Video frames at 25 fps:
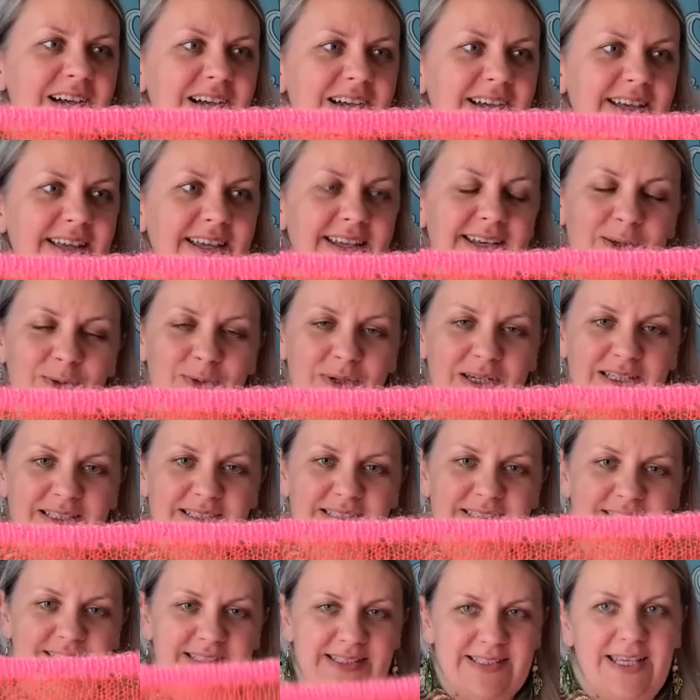
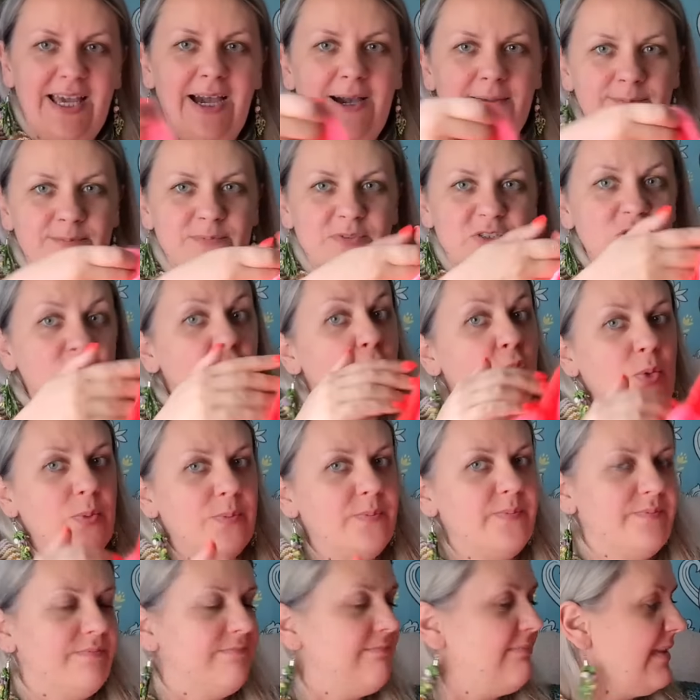Anyways, yeah, so
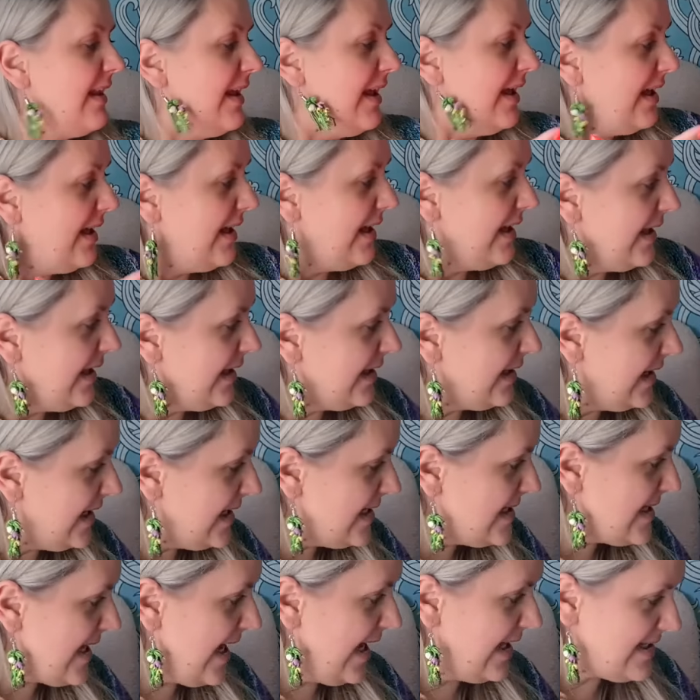
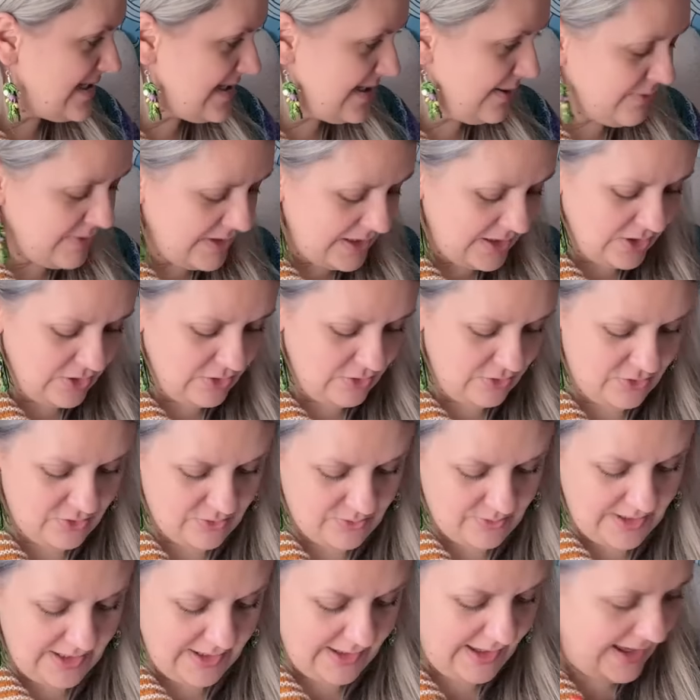this had something new to
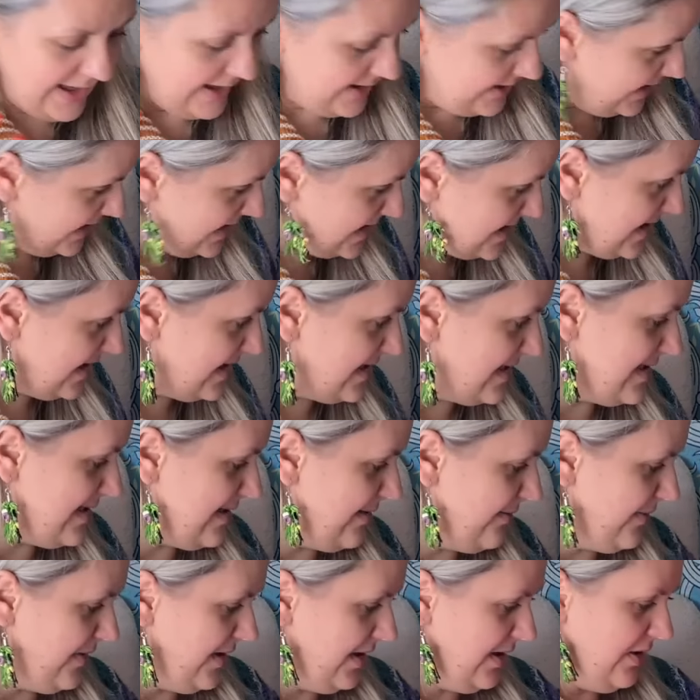me, and this has
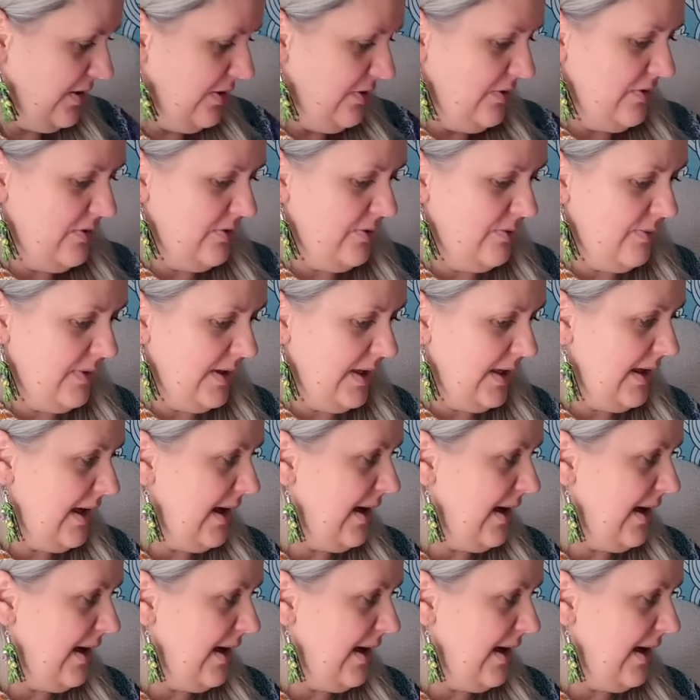something new to me,